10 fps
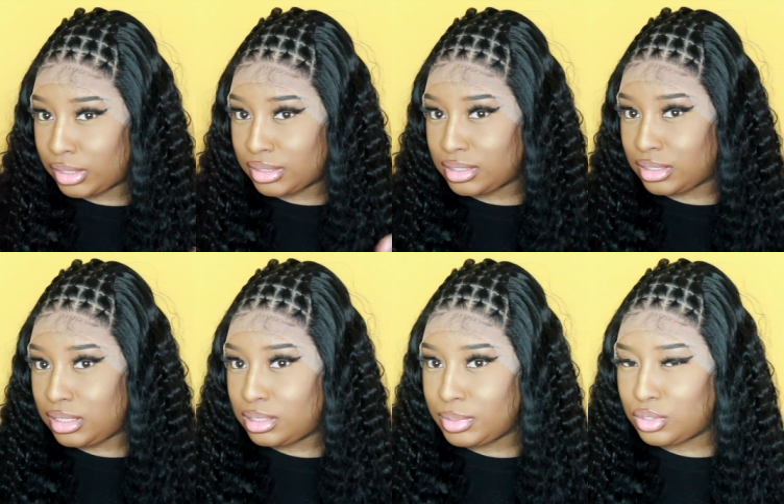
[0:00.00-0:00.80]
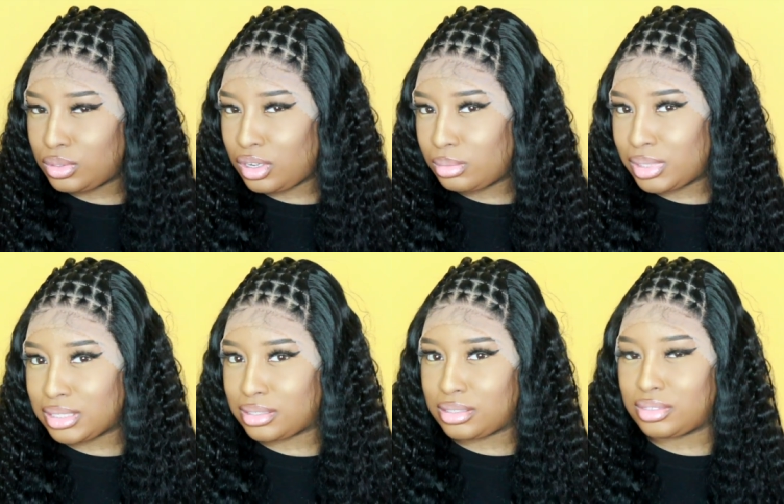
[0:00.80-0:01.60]
It doesn't need to be too long,
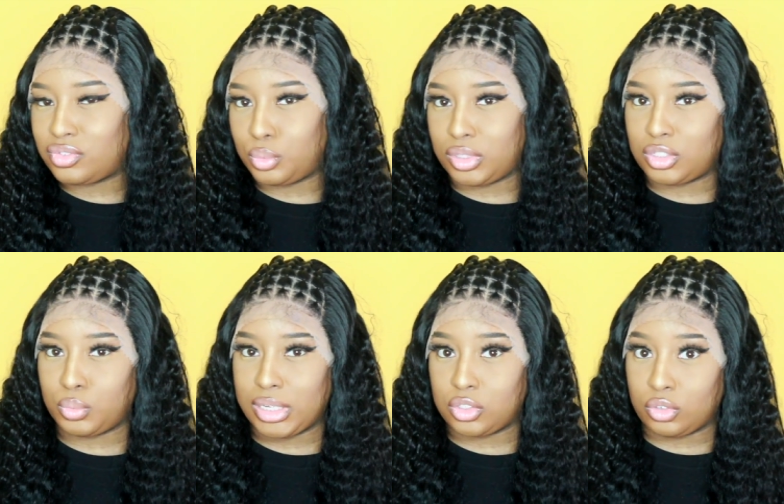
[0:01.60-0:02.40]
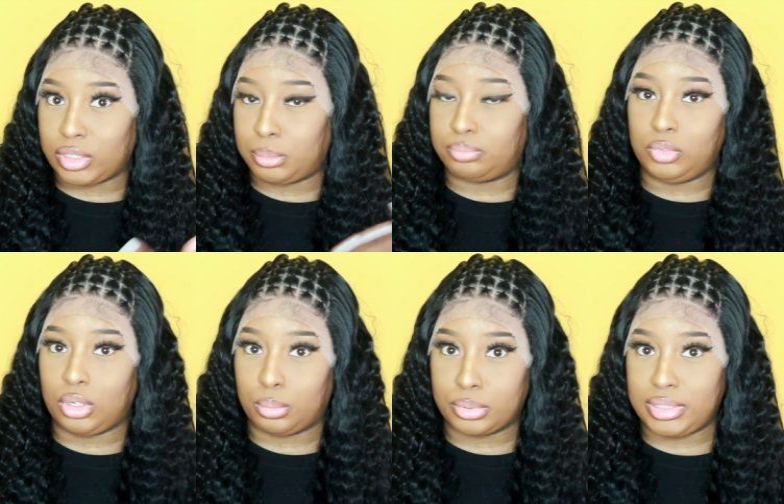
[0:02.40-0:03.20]
because this is, this wig is already, you
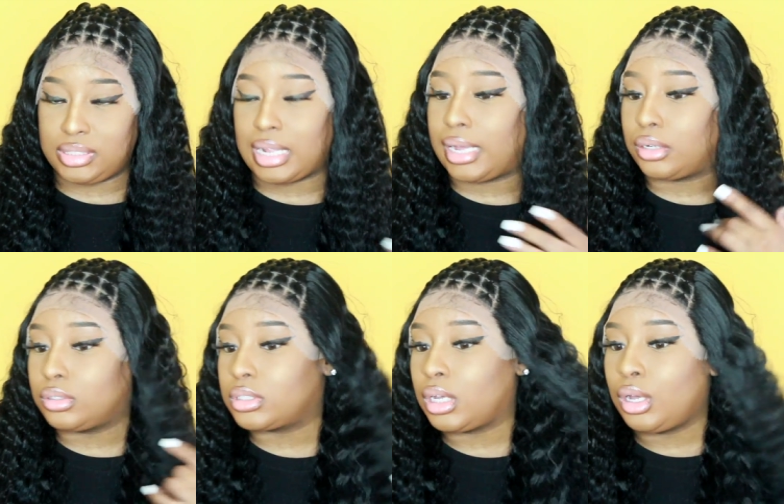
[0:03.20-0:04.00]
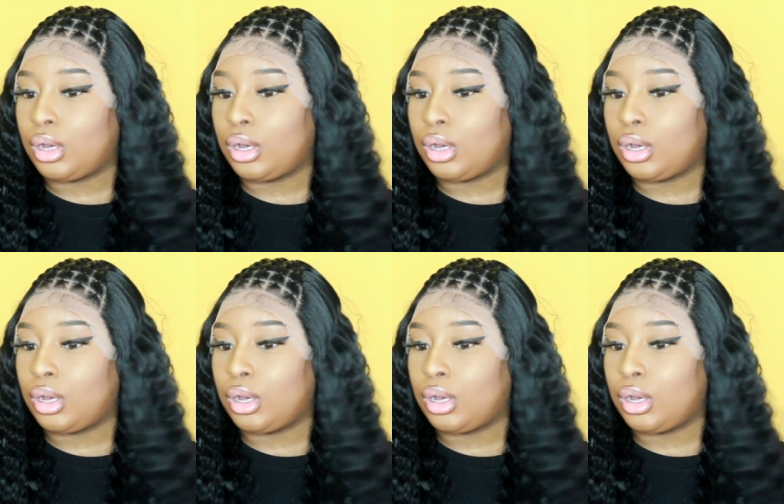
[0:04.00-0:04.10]
know, pre-styled.